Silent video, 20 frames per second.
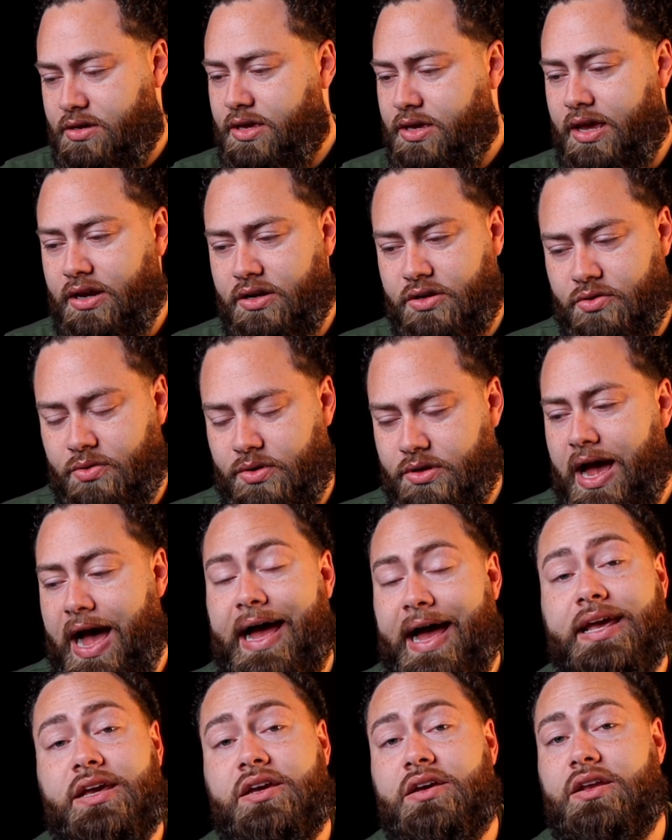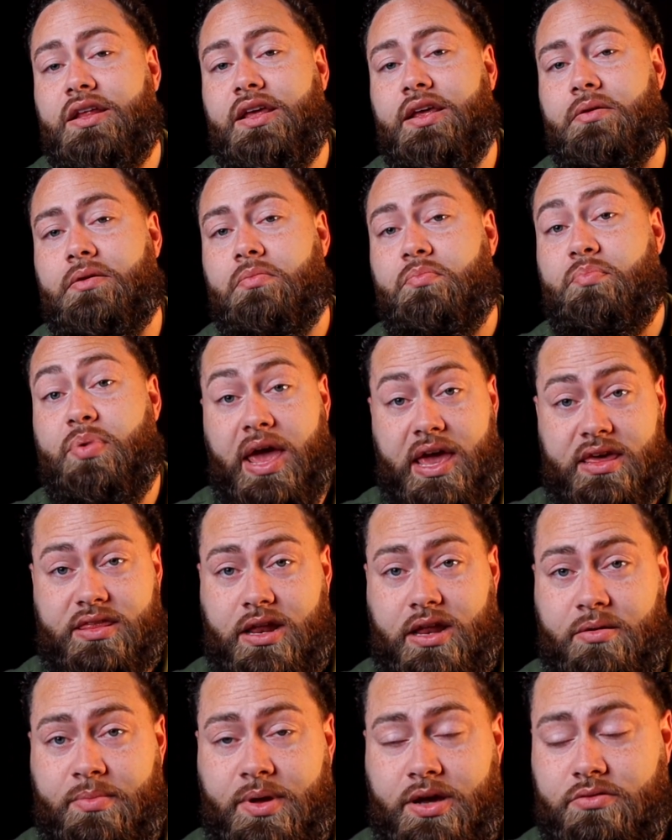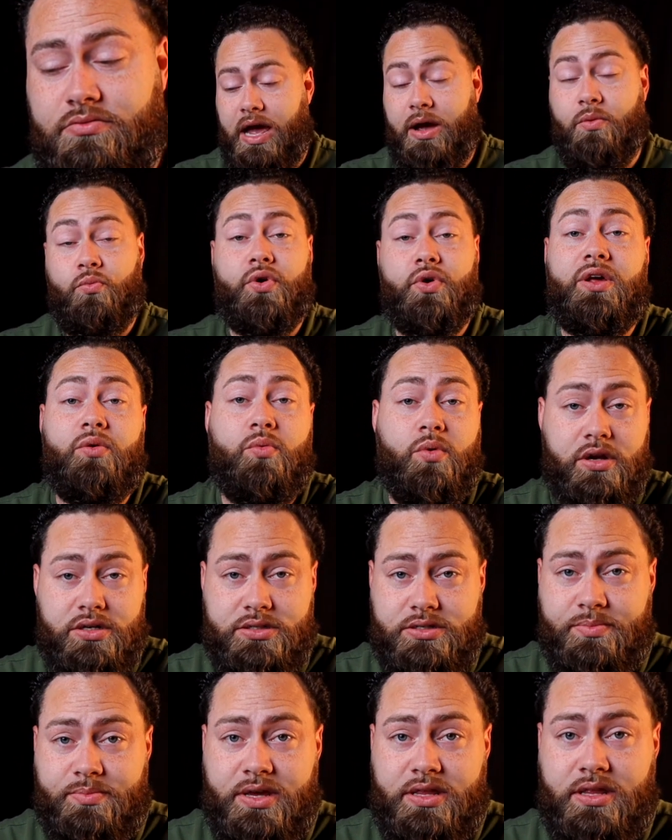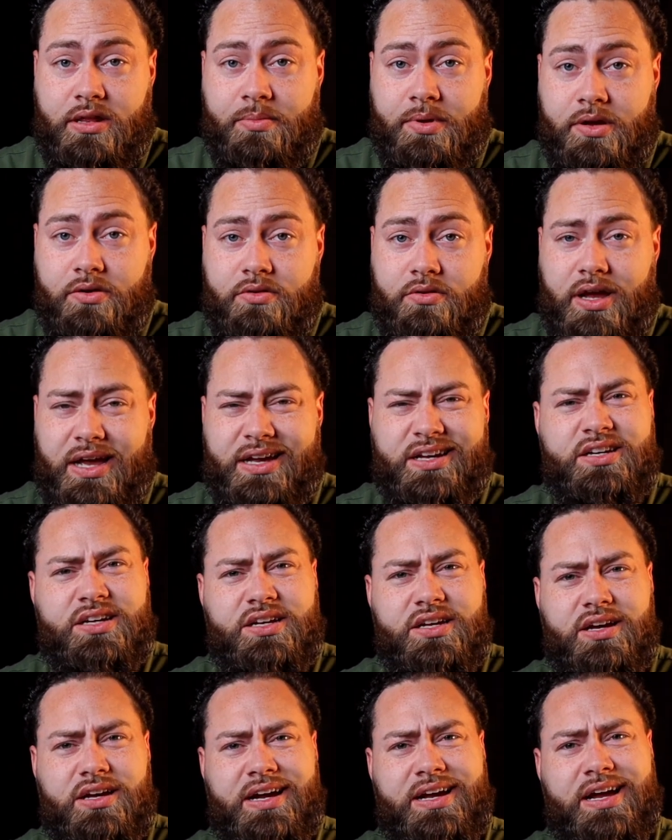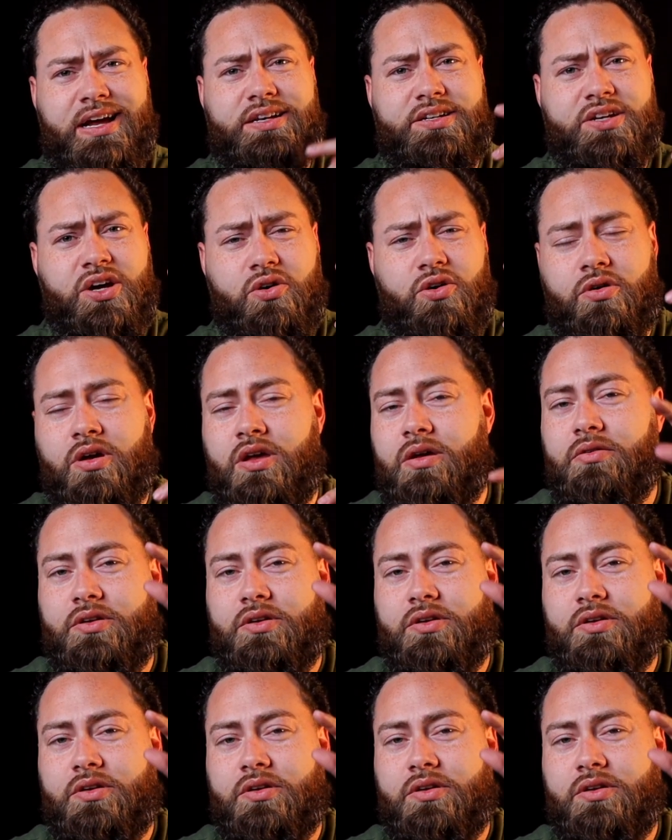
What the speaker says: Can't do it. I couldn't pay that amount. I wouldn't want to pay that amount. I could. I got dough.